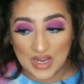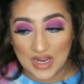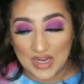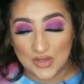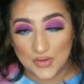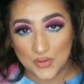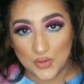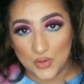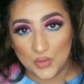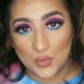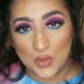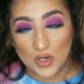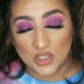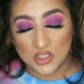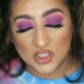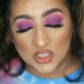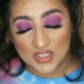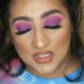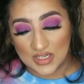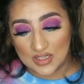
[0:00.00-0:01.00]
I know what
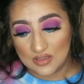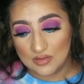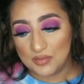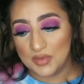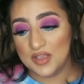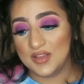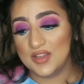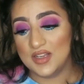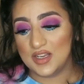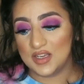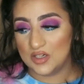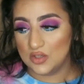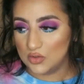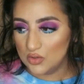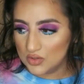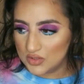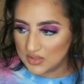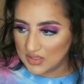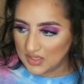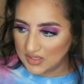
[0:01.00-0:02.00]
shade I can be and then I can
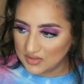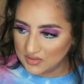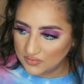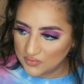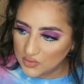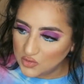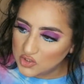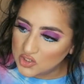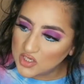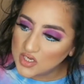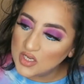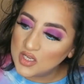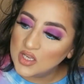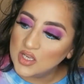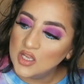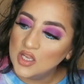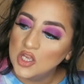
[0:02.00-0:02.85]
order that in the future.